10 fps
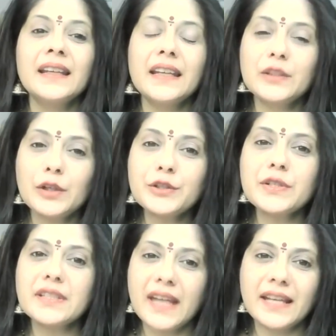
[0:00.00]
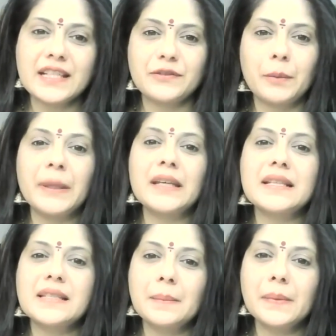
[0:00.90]
It also stands for being a
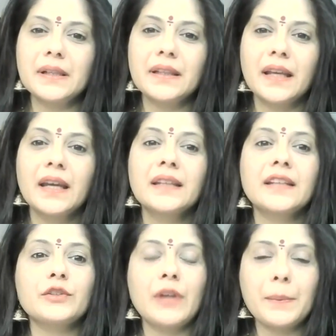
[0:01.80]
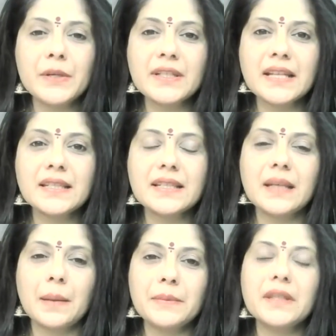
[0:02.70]
symbol that represents
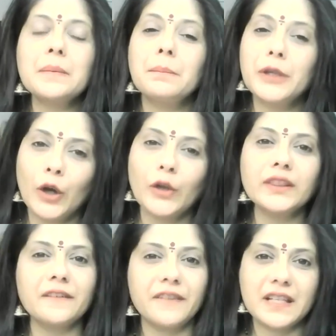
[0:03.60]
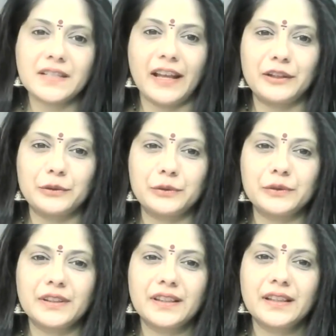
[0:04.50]
something beyond the face value.
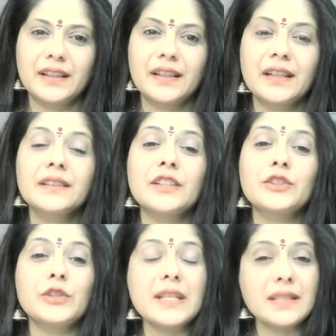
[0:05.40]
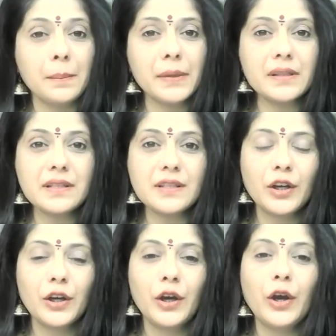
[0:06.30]
The three symbols
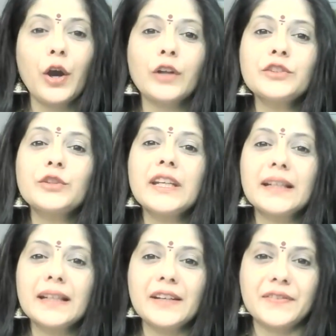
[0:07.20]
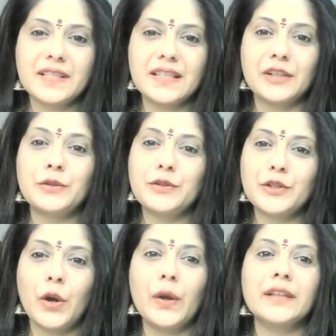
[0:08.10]
or the three glyphs that you
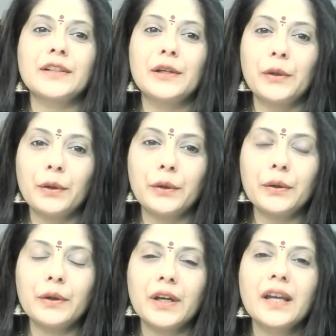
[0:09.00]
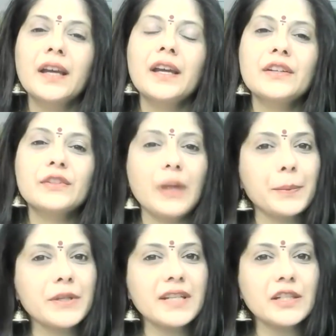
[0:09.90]
saw in the logo
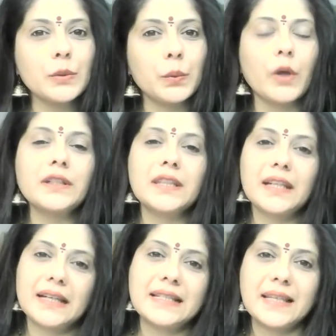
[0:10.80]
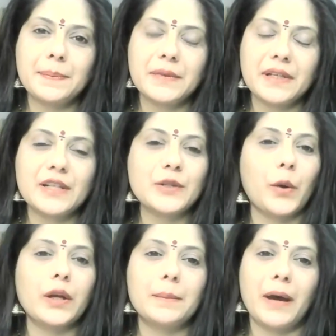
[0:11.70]
represent what the concept is
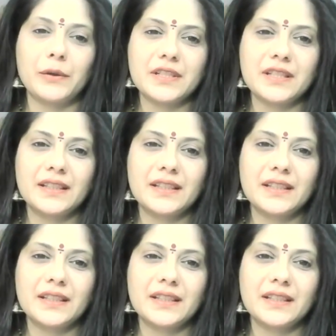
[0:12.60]
all about.